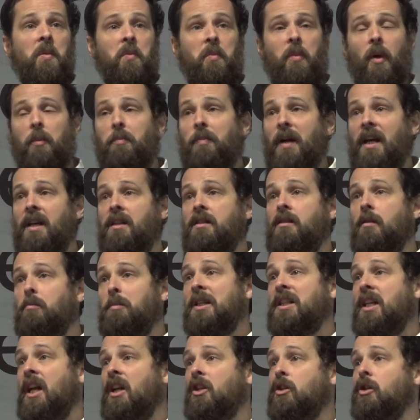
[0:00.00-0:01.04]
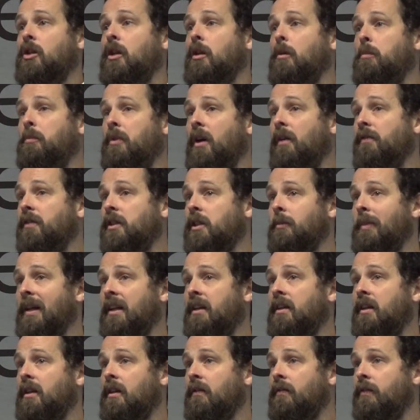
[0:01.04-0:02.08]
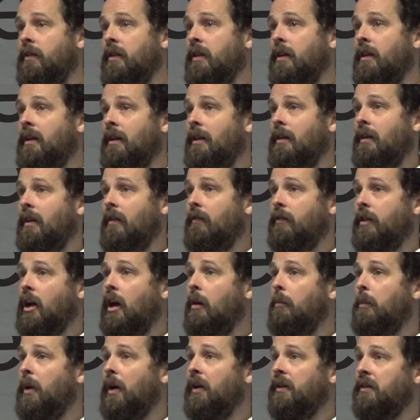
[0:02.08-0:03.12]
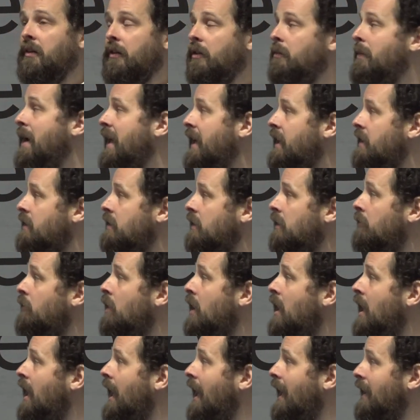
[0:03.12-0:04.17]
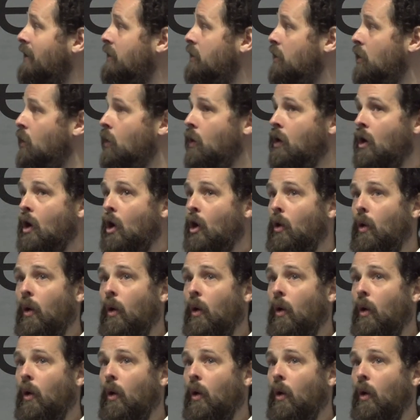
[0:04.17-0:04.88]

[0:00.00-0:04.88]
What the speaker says: but based on potential profitability of the compound or the medicine. And so